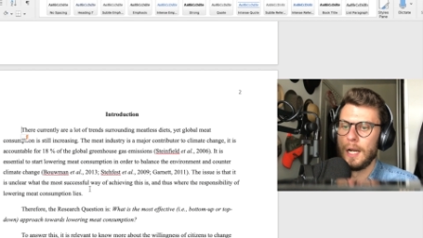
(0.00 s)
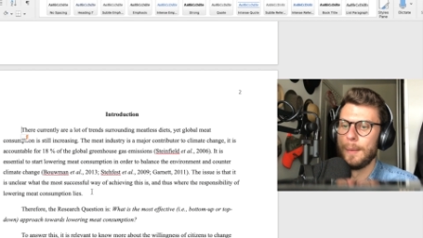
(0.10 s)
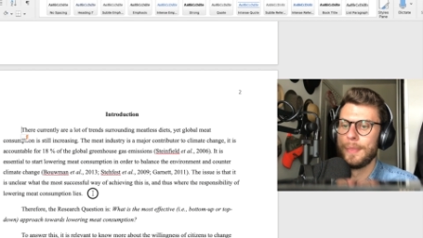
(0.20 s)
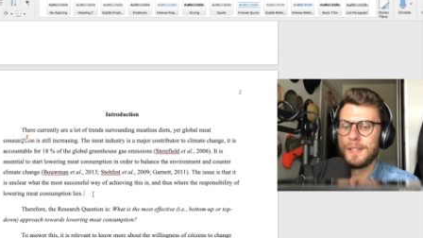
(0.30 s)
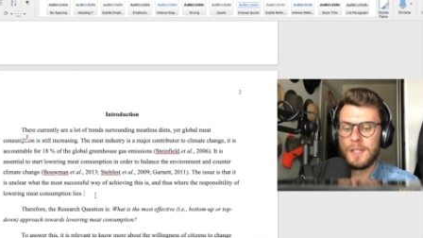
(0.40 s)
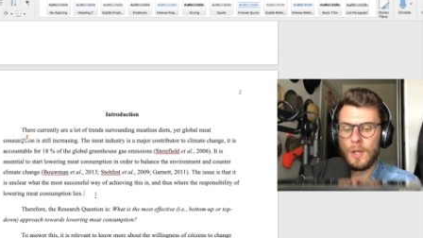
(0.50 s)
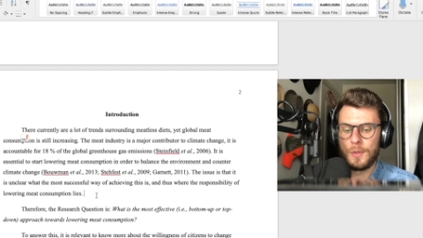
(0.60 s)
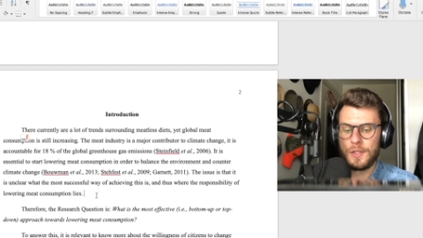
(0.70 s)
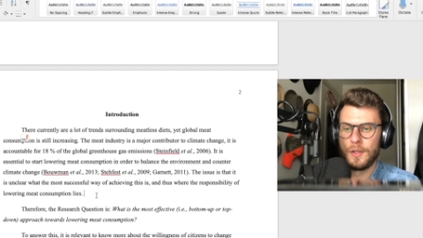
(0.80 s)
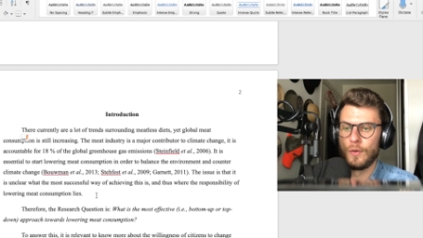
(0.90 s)
This denotes
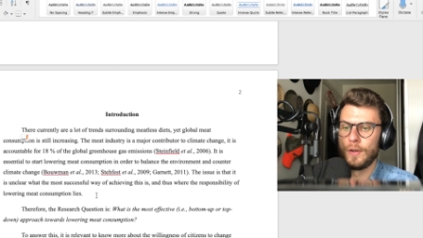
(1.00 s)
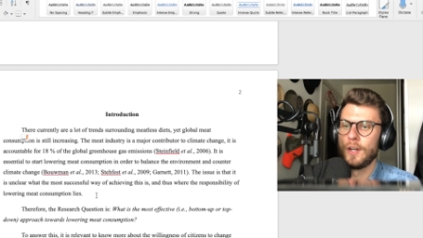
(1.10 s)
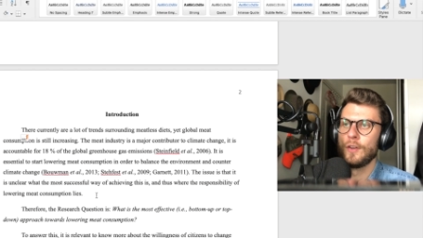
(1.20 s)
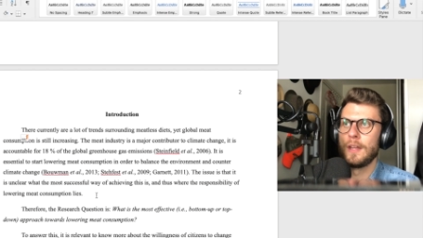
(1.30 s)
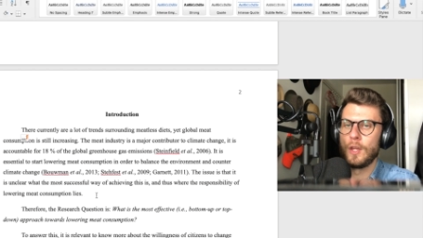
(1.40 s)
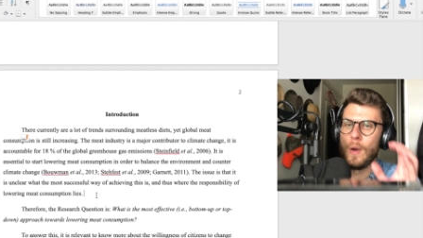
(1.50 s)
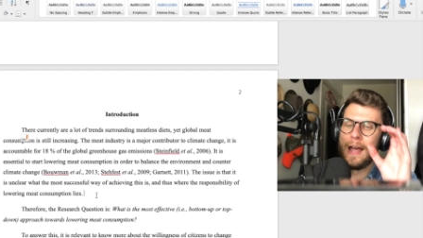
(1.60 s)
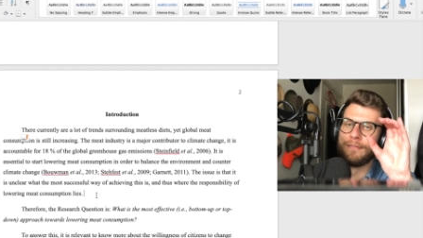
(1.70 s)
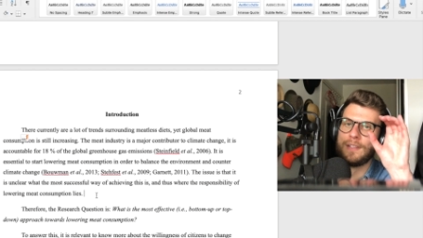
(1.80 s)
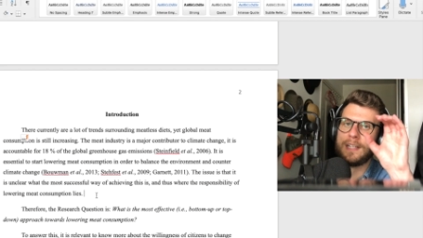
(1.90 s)
to the reader that you
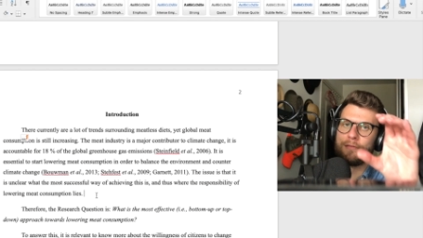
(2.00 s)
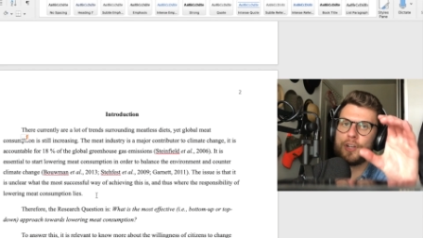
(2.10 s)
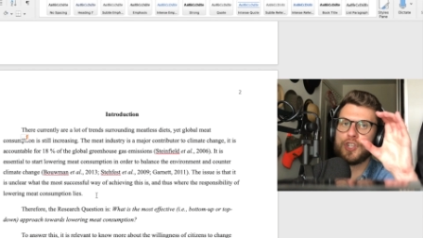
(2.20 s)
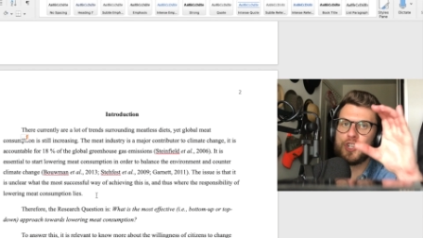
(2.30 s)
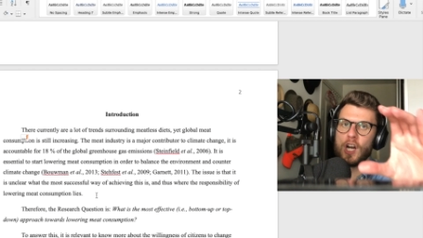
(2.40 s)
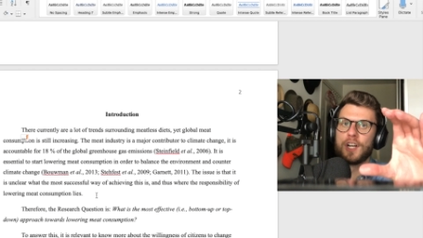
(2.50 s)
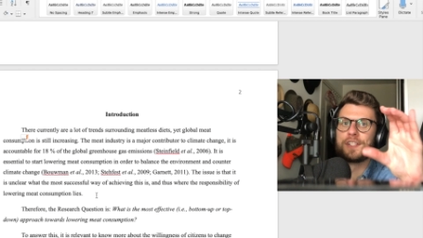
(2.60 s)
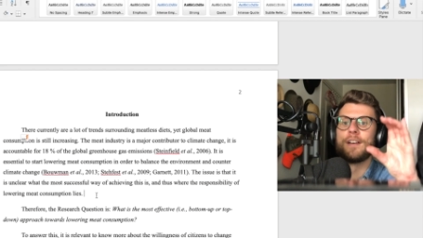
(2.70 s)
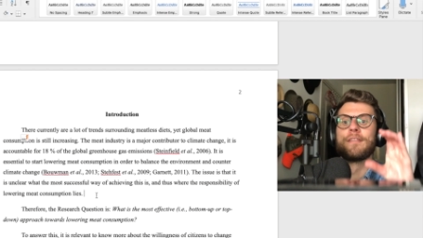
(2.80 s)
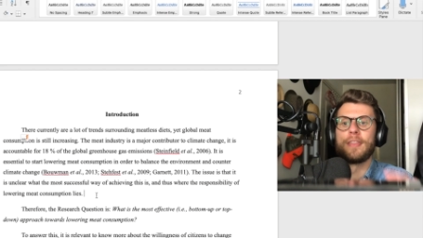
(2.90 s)
have different chunks
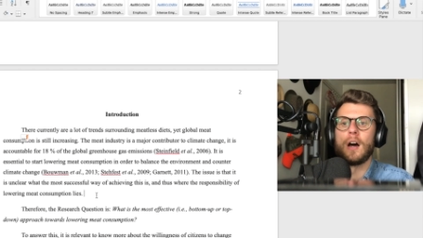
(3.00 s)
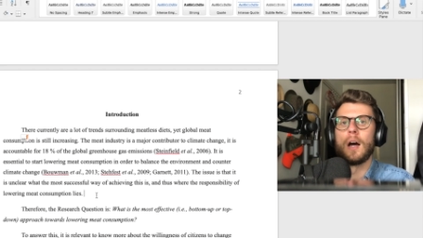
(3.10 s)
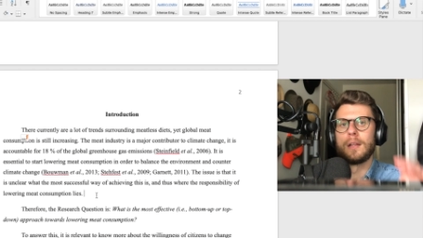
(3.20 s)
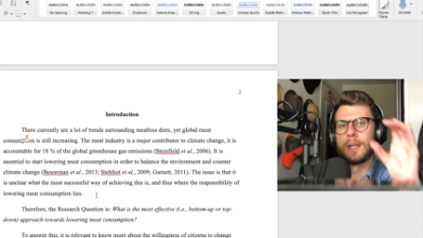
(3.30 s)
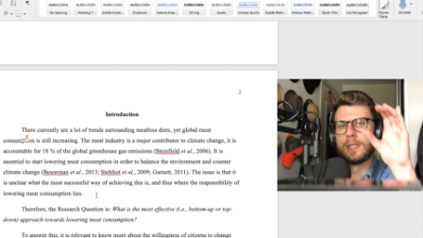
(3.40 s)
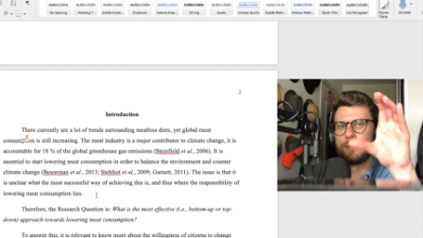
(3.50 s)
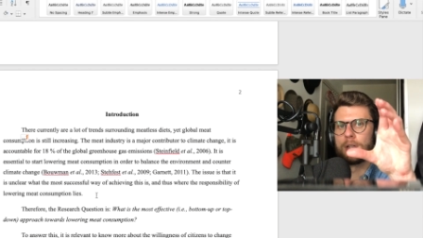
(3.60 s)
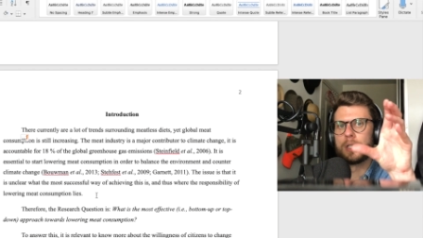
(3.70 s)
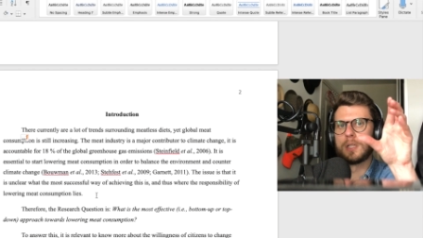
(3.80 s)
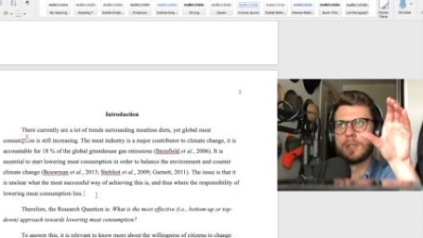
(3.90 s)
of thought, like
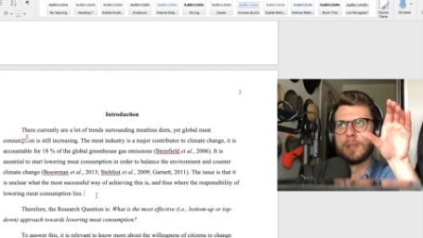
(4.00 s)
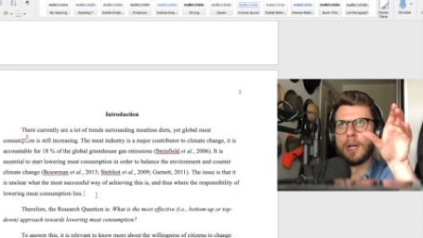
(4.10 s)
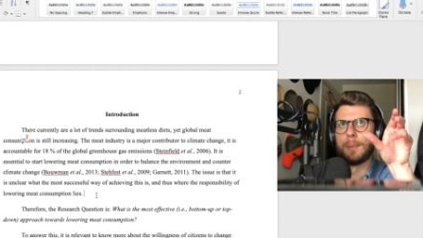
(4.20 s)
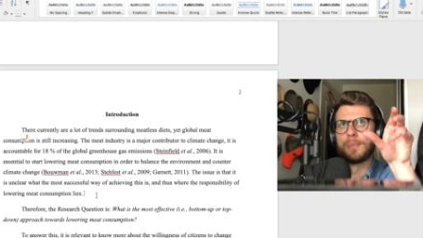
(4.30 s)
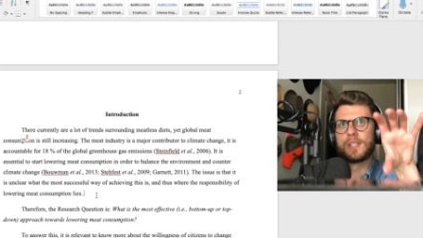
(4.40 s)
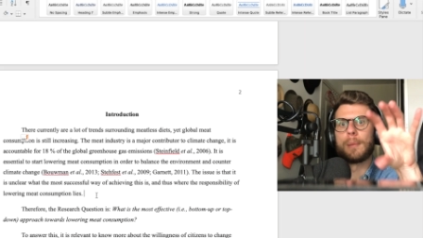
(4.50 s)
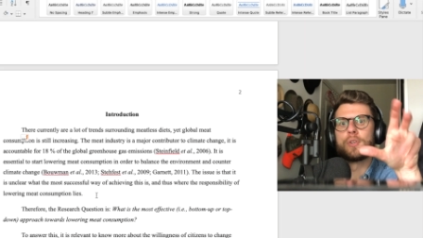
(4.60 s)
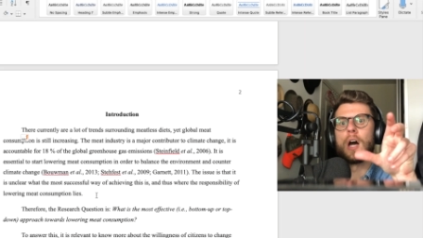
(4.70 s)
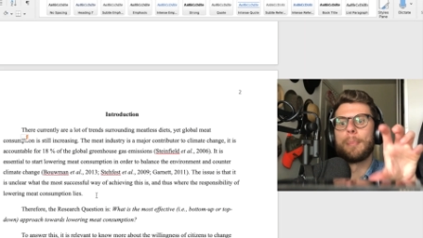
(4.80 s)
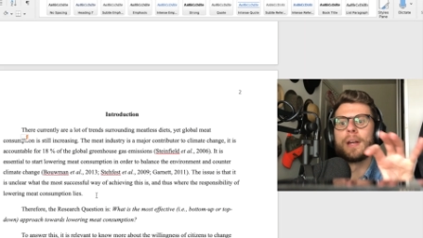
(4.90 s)
different
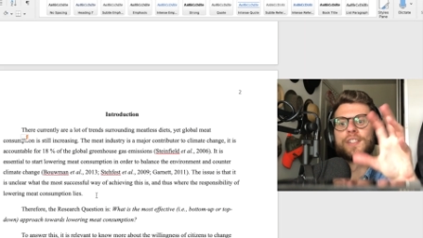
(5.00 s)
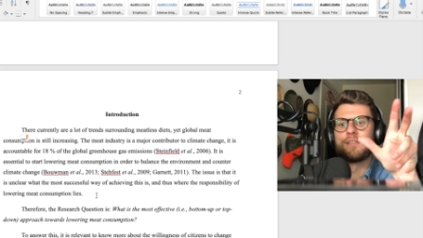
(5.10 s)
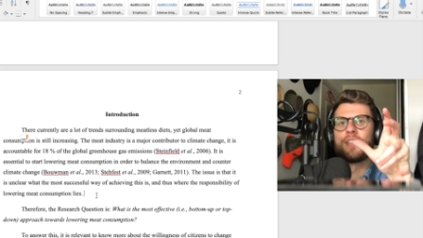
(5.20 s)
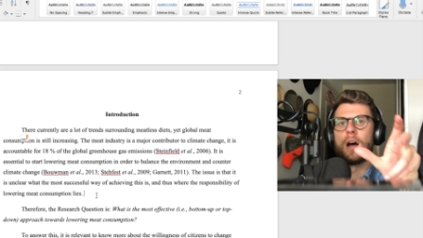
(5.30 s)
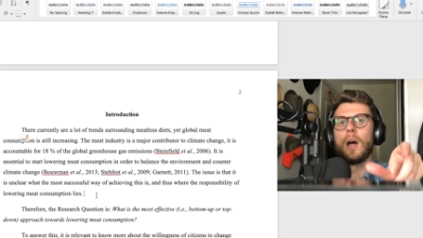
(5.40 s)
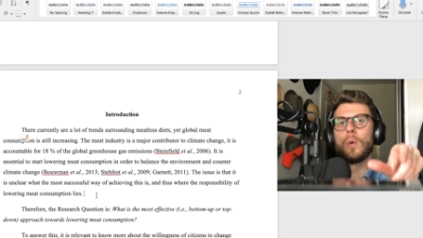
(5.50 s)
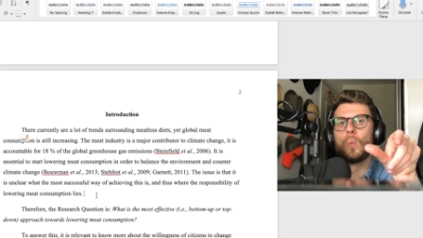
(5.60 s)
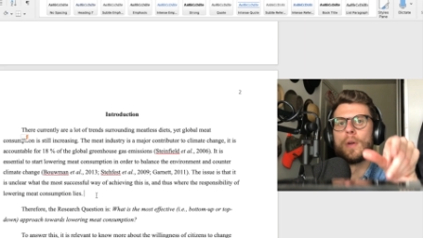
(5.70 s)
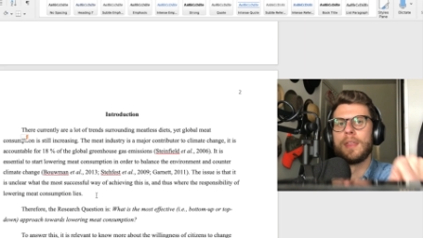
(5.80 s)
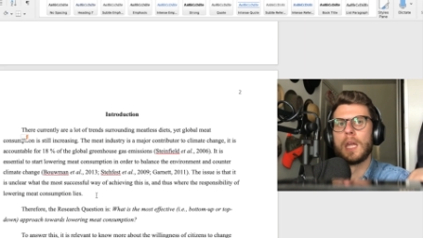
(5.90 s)
subtopics of thought
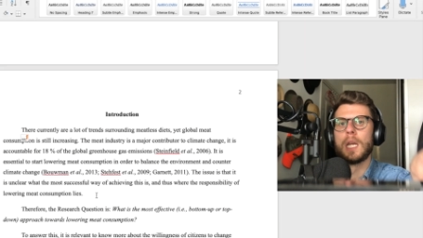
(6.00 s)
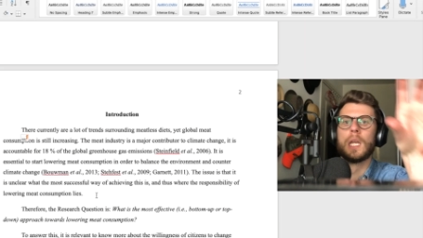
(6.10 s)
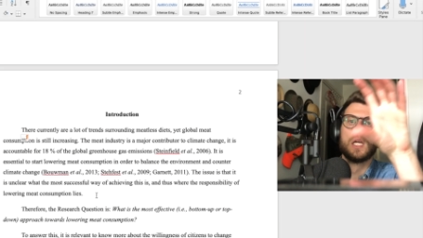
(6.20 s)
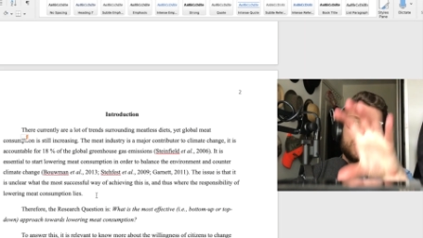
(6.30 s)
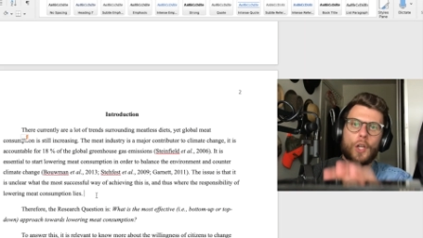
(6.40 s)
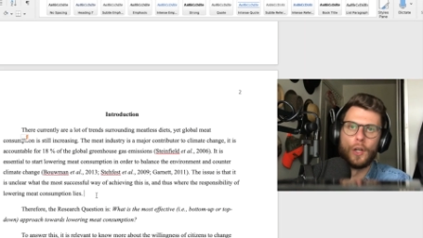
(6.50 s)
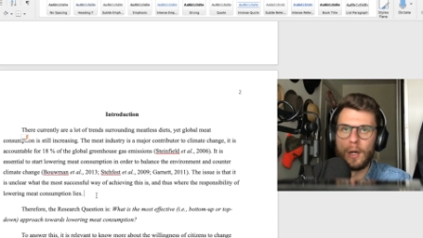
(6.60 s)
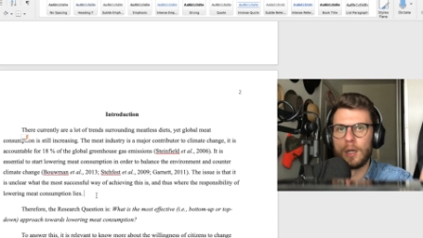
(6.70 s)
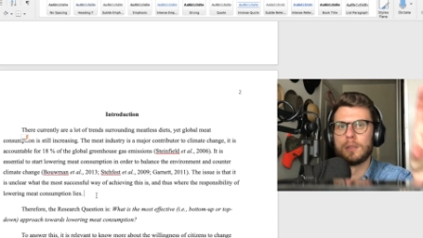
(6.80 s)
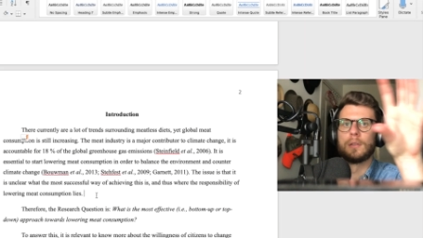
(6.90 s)
within your,